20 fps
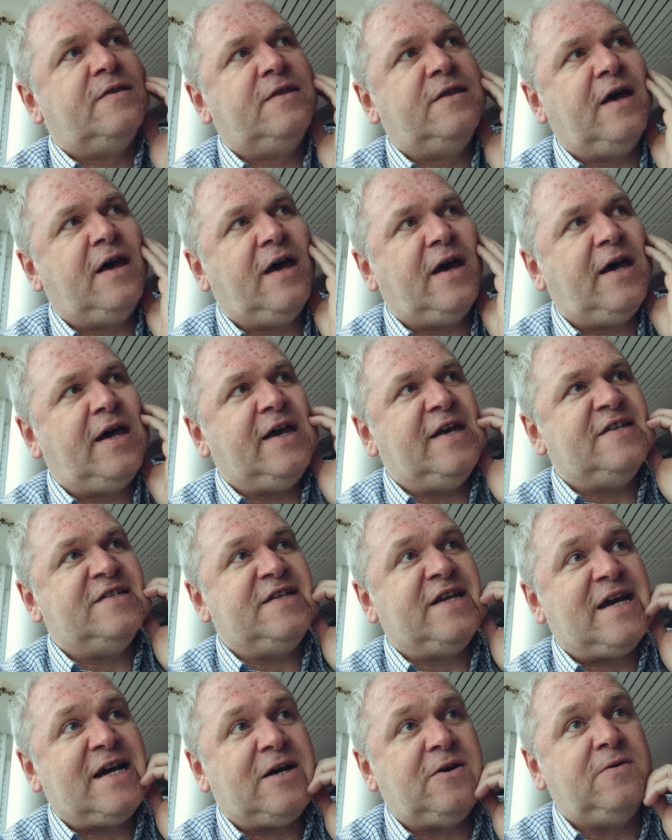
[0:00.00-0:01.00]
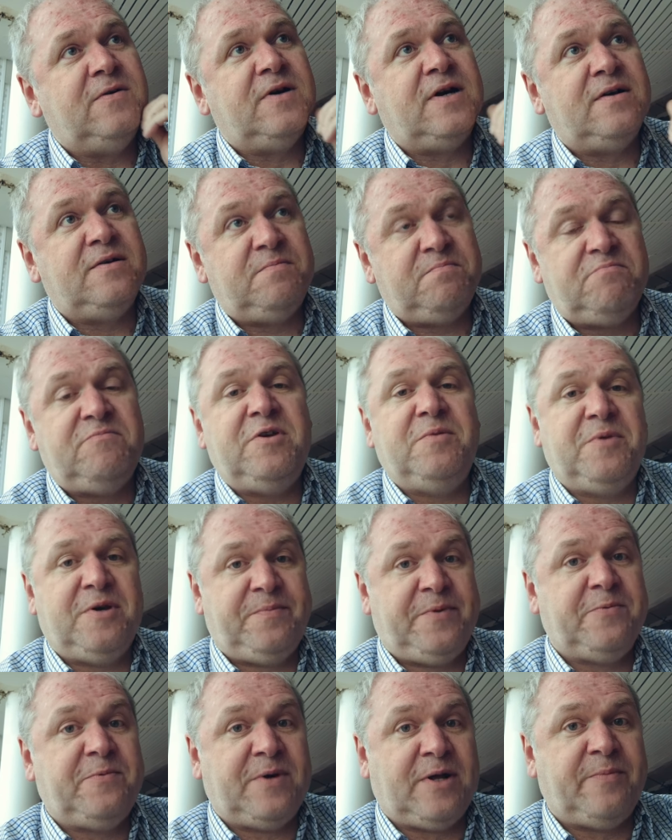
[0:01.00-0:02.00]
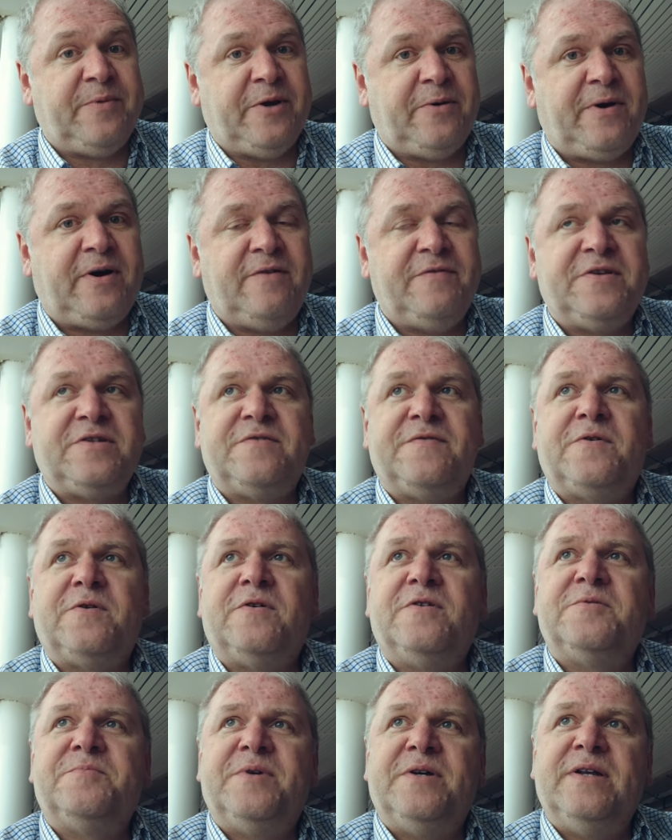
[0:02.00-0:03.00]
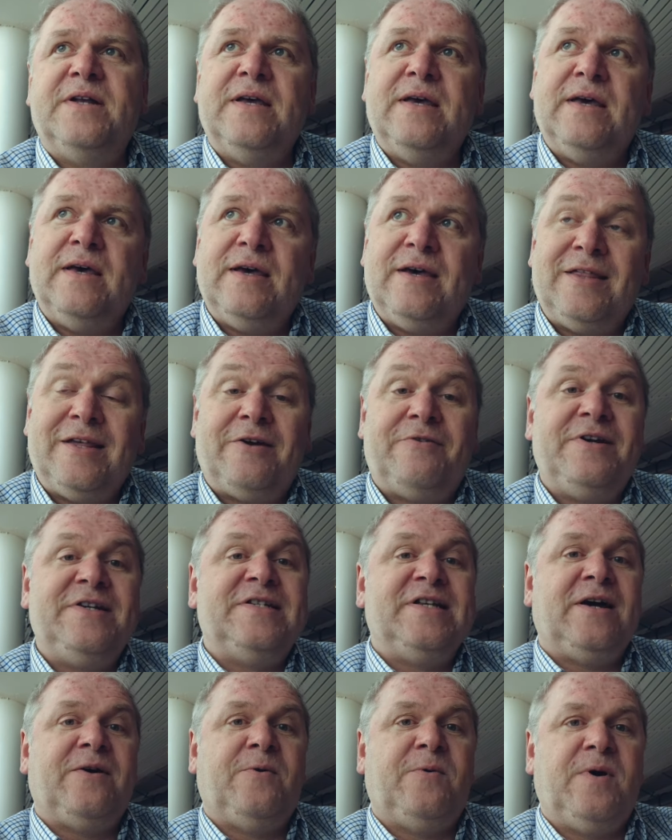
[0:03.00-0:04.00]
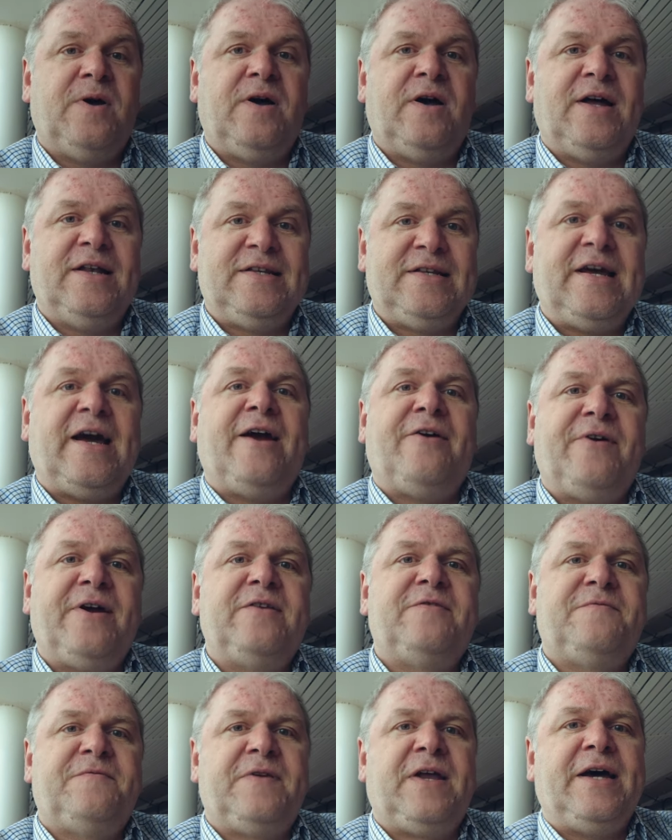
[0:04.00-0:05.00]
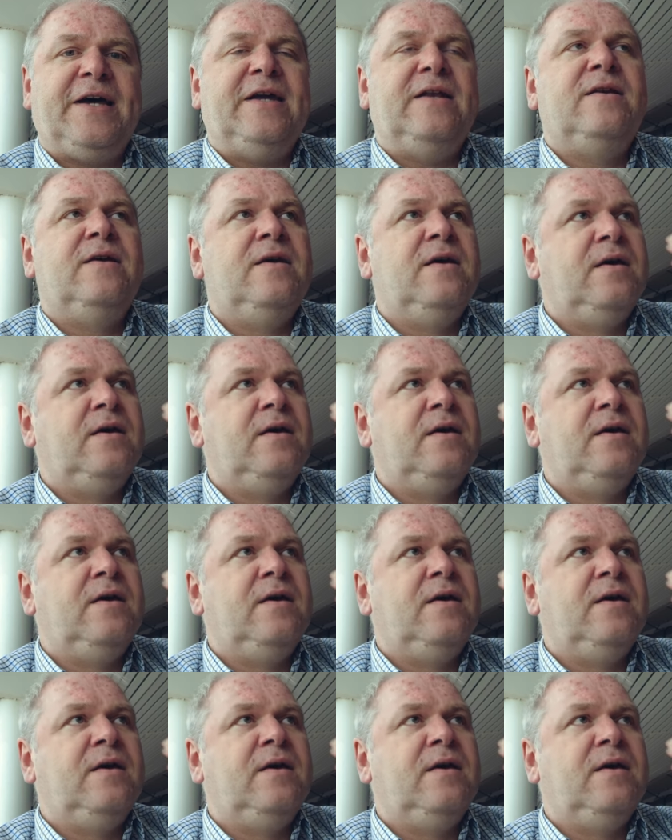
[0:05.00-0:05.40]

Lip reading: there is now, you may well be aware of this, of course, but there is now a direct flight